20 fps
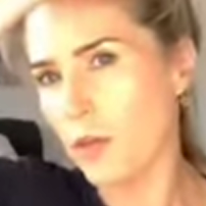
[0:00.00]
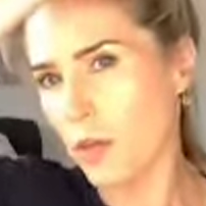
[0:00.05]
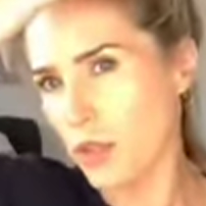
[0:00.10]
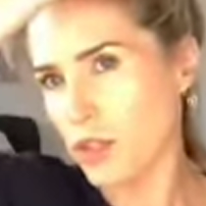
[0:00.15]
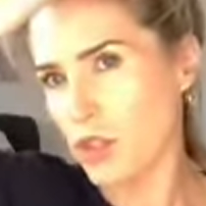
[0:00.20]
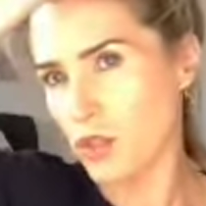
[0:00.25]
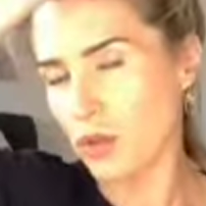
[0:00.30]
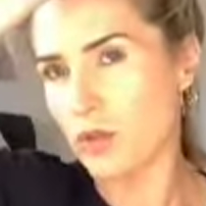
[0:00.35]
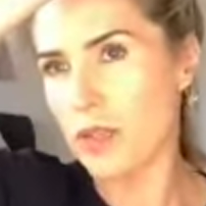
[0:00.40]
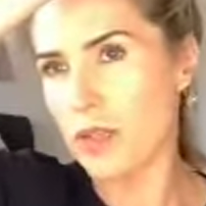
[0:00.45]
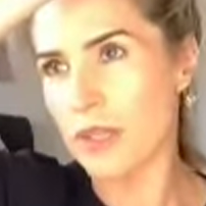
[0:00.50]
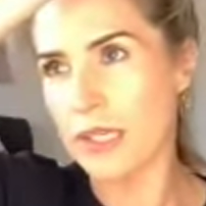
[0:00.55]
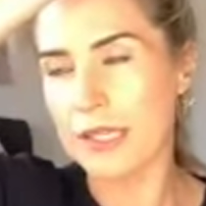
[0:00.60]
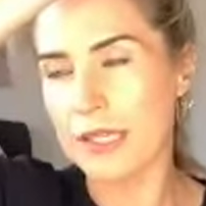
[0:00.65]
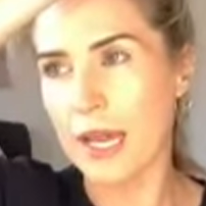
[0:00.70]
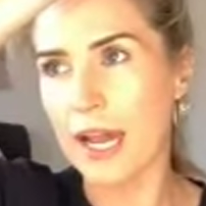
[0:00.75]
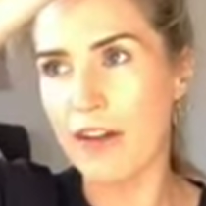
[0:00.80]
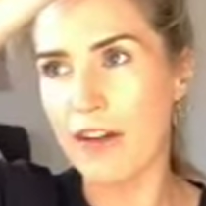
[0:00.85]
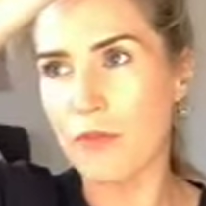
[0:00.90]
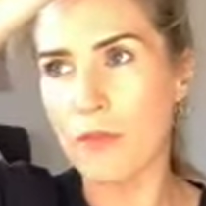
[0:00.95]
that during this,
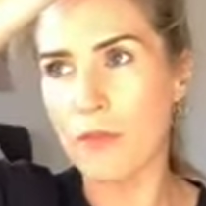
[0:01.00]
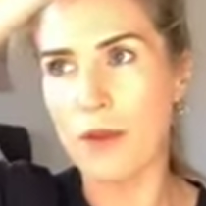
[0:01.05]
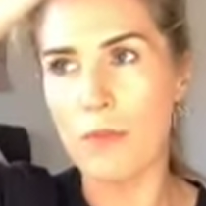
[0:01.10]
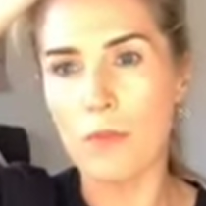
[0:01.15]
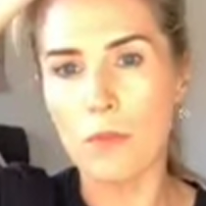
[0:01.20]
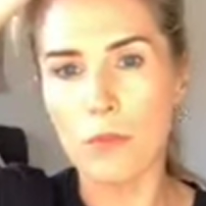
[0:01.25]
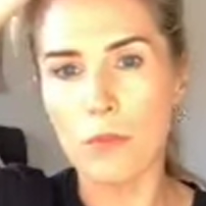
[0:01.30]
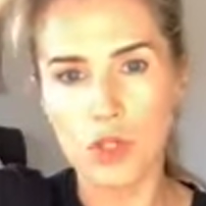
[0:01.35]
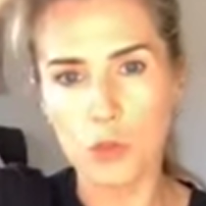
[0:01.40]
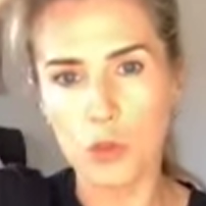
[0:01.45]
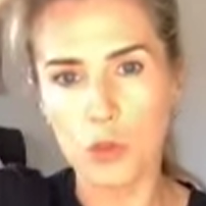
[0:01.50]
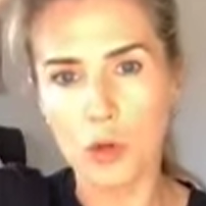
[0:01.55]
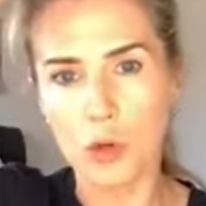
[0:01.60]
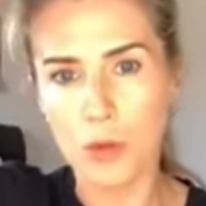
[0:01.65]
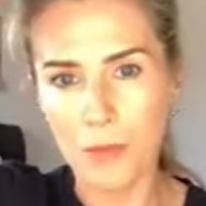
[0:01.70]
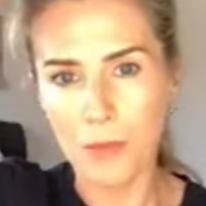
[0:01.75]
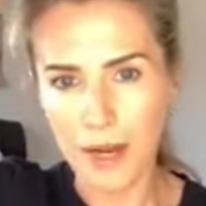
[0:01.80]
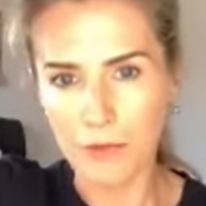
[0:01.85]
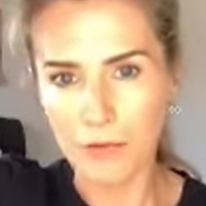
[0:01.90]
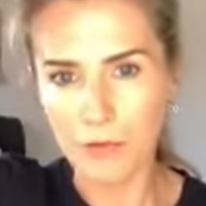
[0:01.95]
I have been much more
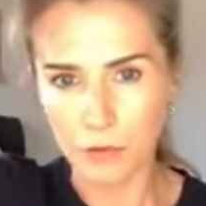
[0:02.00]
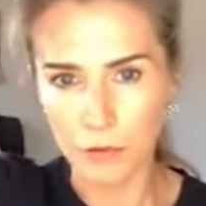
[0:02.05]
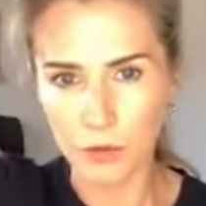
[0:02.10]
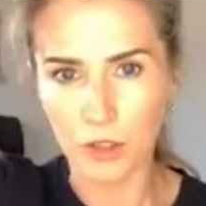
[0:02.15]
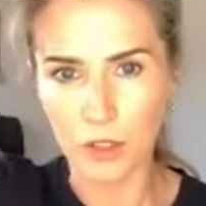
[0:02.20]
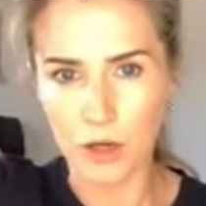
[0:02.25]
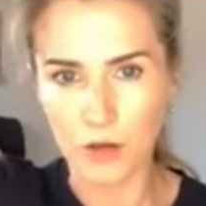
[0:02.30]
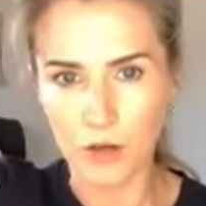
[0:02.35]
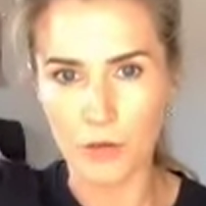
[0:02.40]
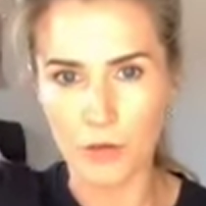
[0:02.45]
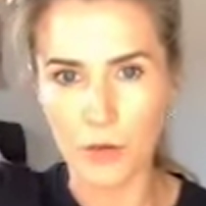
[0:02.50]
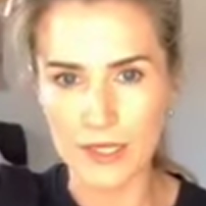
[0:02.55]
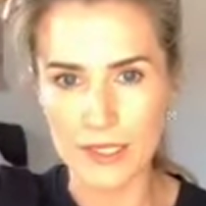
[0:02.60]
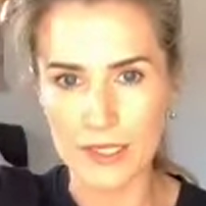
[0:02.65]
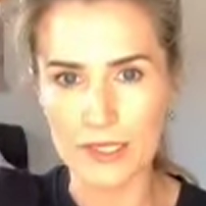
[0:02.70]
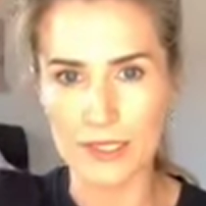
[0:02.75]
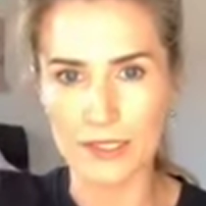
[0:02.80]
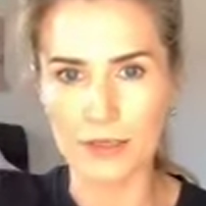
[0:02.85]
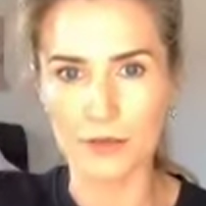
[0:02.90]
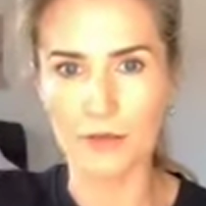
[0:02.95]
mindful of
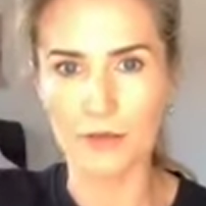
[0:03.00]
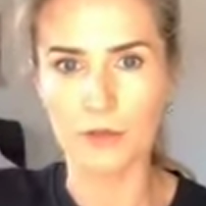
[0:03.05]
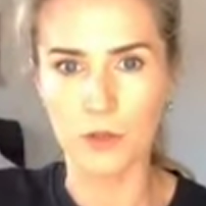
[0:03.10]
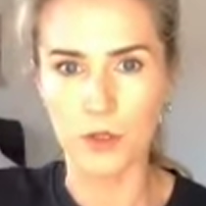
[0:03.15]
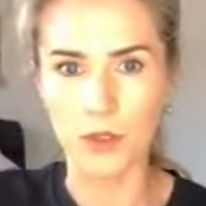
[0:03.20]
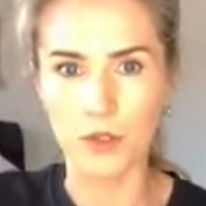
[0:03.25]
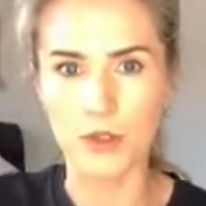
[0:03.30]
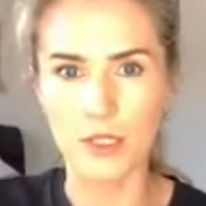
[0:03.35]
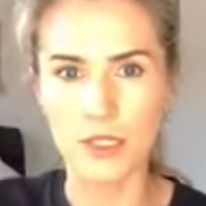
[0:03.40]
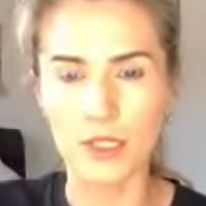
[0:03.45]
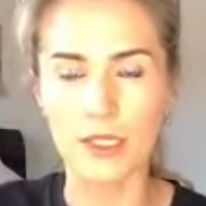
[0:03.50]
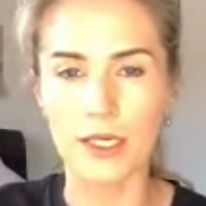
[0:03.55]
wasting food.